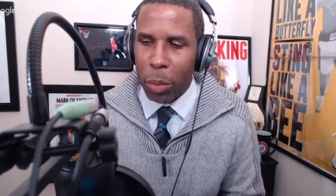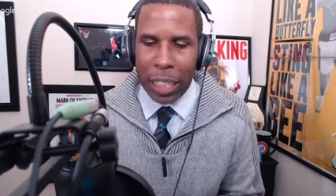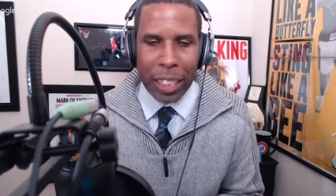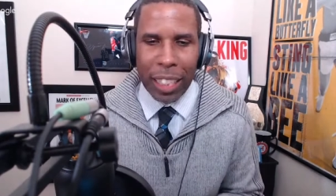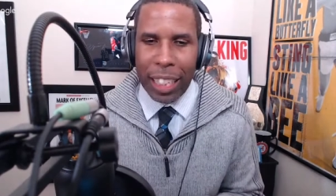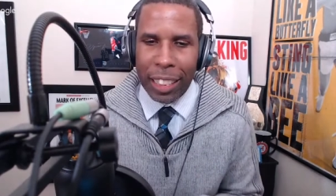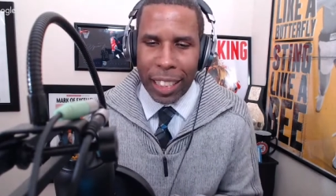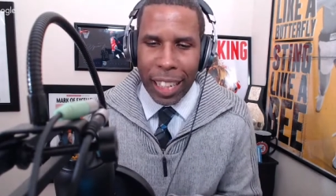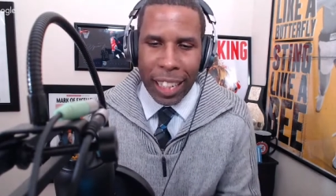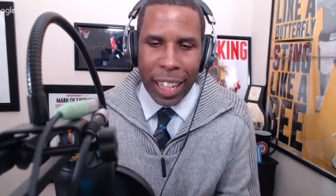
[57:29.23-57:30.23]
that's the thing,
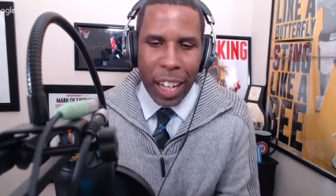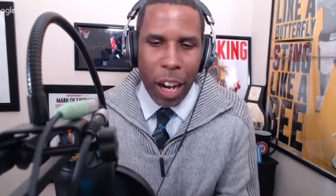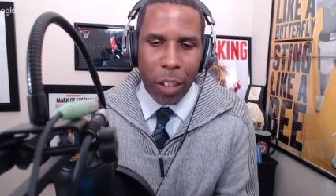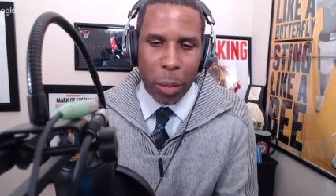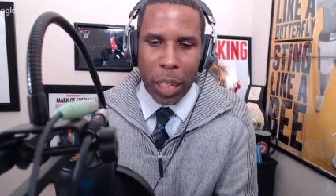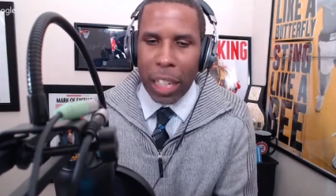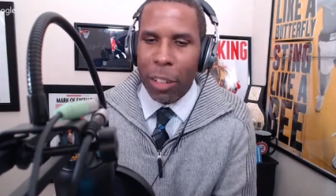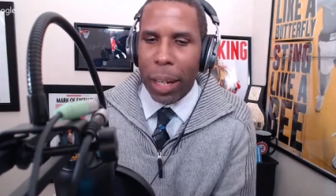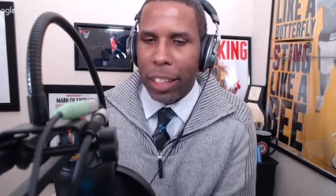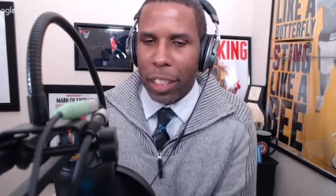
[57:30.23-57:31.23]
it can't always be
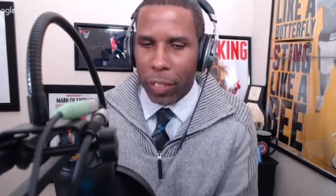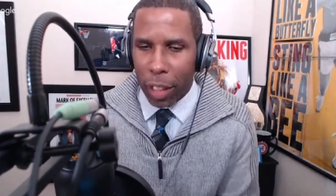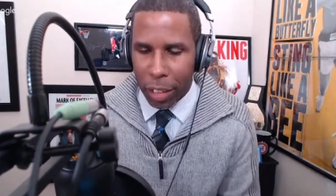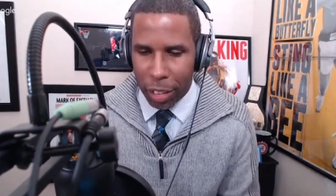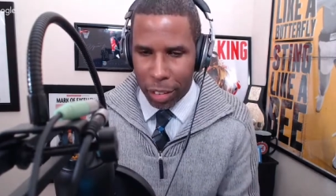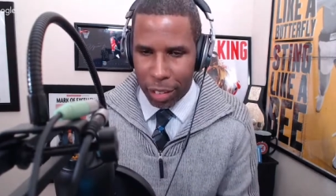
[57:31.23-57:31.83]
everybody else's fault.